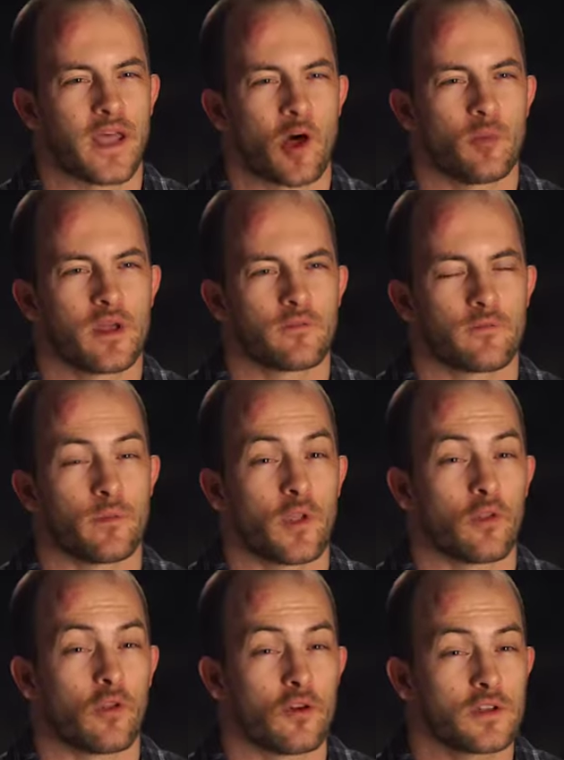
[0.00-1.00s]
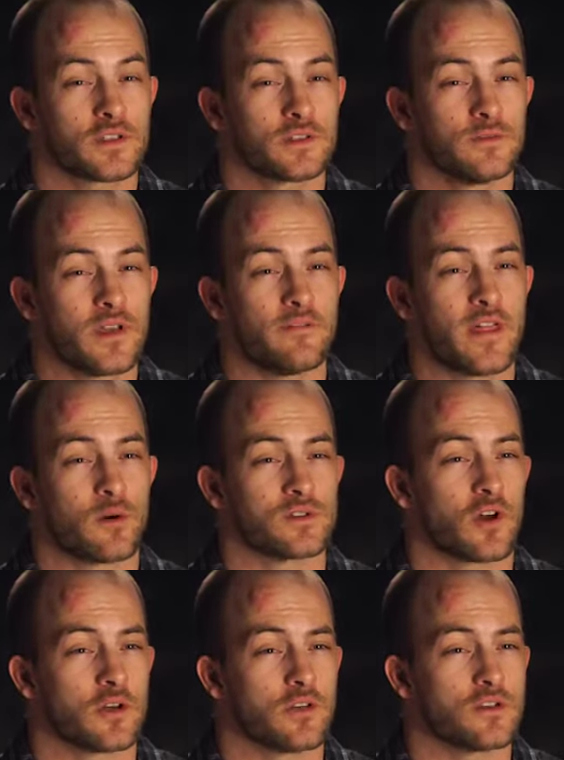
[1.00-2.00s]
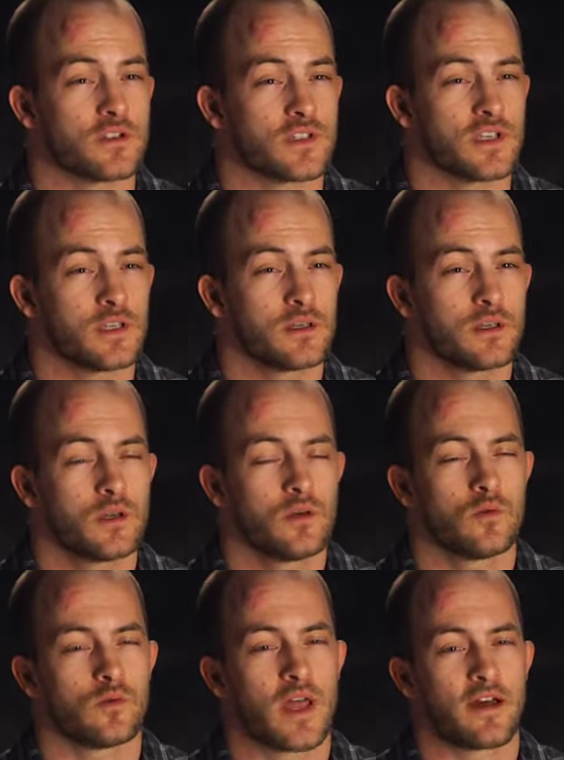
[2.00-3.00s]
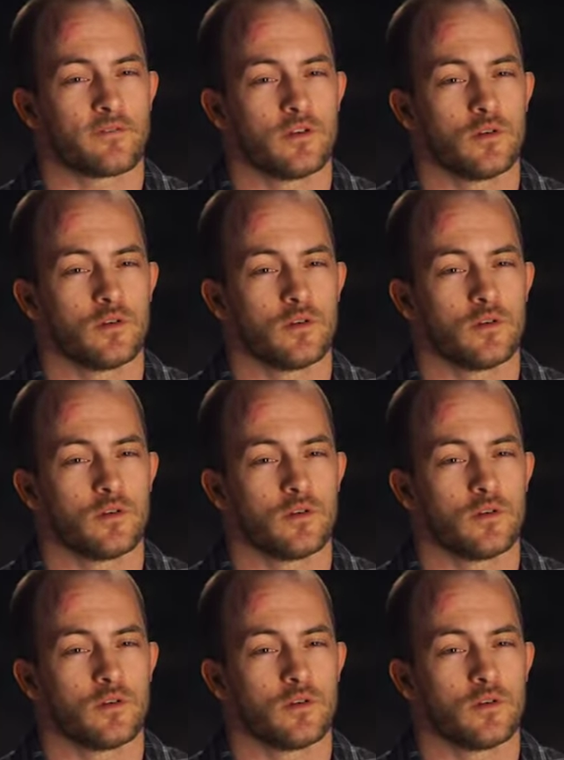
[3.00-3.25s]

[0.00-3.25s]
helmet, from the looks, if that was all you could see, would have to